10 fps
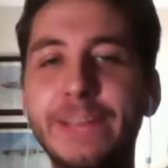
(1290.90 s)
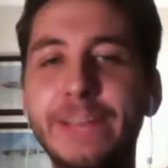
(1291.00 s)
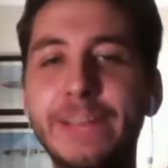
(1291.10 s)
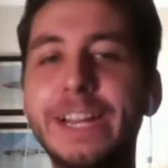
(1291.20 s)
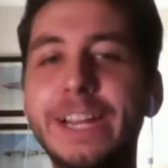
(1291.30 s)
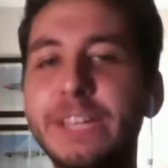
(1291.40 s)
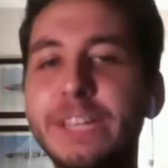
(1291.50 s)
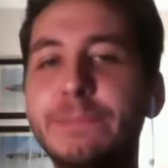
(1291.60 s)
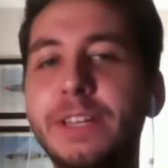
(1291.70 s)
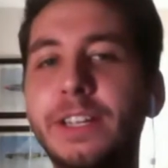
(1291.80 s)
a big name
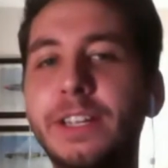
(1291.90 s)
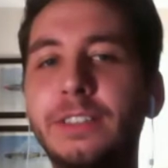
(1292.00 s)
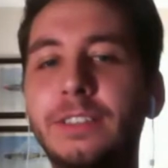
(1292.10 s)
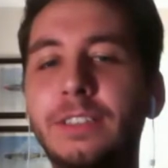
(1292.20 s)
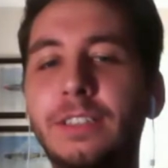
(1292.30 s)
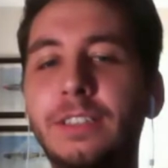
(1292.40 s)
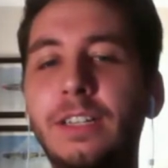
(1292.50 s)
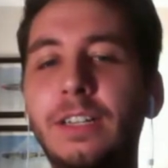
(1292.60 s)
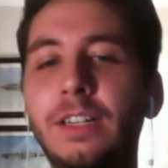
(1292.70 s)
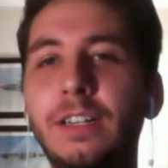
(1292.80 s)
DP.
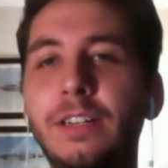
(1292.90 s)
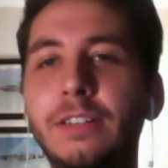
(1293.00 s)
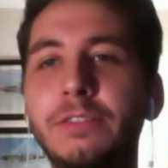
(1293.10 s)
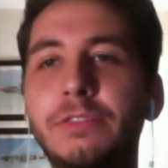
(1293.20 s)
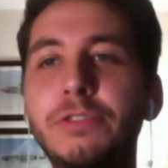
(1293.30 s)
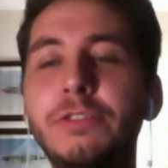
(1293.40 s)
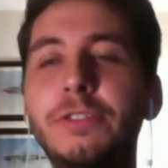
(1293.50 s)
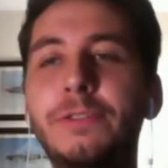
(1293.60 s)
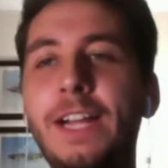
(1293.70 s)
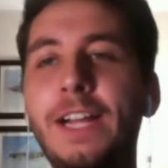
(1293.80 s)
Due to the
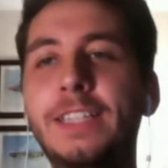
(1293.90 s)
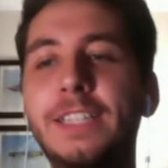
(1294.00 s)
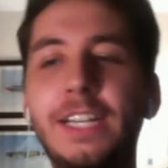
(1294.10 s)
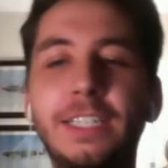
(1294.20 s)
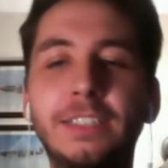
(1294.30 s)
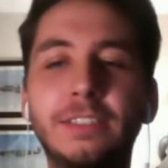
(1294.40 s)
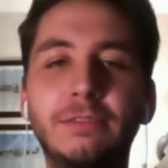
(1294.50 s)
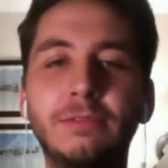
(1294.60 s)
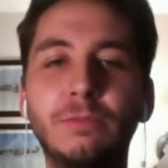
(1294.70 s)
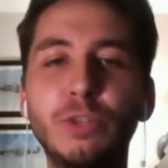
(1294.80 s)
fact that
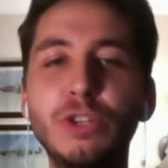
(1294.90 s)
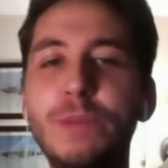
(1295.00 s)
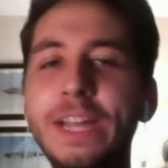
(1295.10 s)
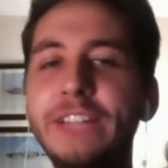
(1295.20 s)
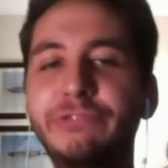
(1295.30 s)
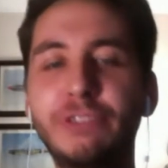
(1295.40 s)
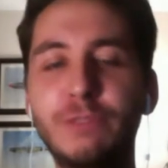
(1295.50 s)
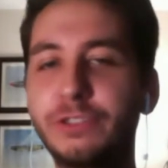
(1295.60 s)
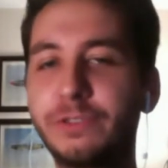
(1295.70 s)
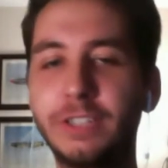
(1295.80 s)
when you pay so
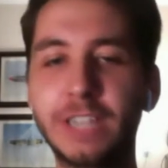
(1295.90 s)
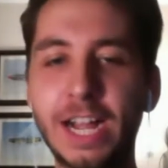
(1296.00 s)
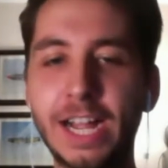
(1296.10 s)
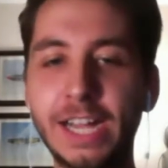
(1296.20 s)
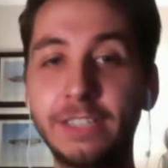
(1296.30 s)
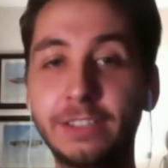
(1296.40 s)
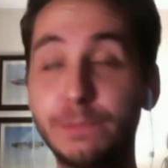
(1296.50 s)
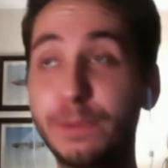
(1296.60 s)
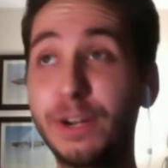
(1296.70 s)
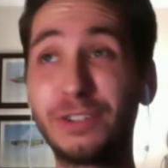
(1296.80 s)
much for a guy
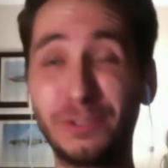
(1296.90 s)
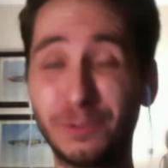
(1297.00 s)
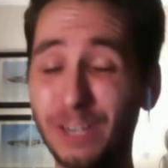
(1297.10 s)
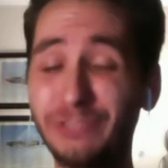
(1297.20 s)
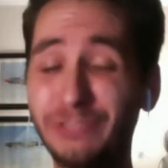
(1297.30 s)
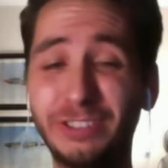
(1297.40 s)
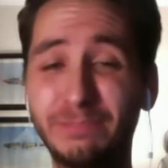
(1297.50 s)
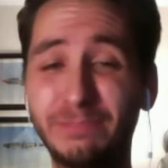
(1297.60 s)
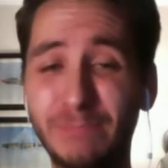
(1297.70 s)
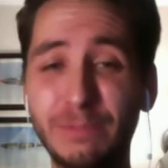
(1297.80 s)
compared to the rest of the
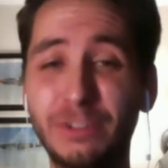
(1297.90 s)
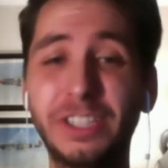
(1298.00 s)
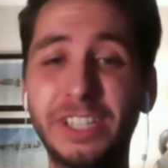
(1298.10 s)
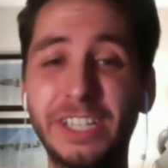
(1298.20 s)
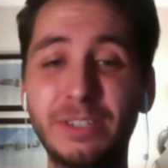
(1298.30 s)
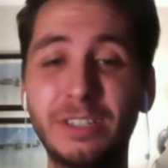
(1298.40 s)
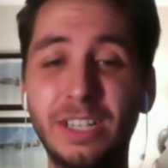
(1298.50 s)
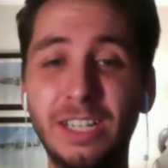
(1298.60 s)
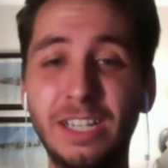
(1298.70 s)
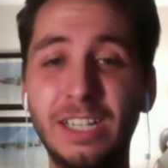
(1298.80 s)
people on the team,
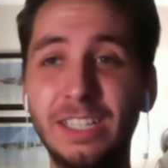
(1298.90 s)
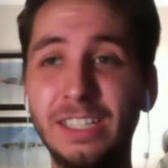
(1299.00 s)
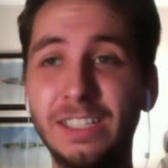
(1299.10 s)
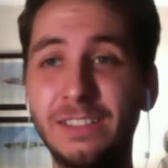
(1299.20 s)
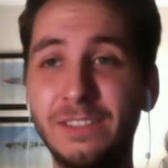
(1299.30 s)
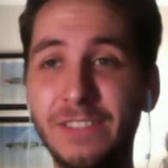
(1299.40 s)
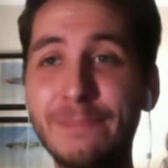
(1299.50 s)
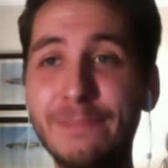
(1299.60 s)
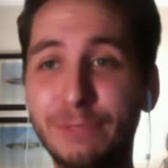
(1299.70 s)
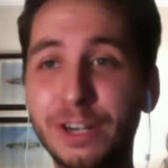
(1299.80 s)

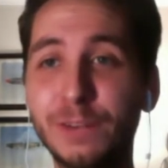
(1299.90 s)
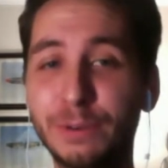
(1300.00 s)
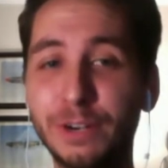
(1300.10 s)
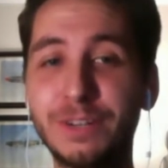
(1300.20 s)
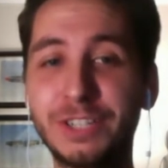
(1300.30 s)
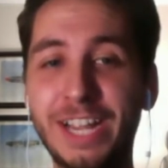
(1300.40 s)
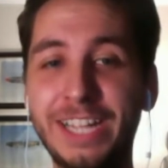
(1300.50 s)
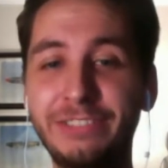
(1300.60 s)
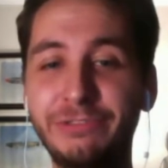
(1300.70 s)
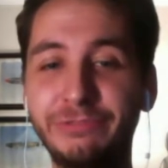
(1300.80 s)
that player pretty much
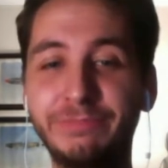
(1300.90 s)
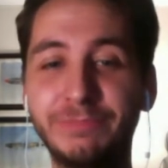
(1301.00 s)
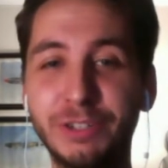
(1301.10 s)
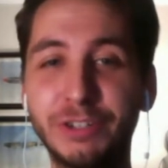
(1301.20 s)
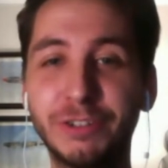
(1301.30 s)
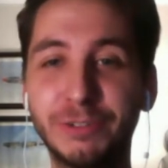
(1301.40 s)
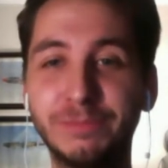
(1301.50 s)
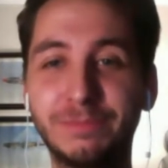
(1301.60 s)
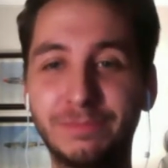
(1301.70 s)
has your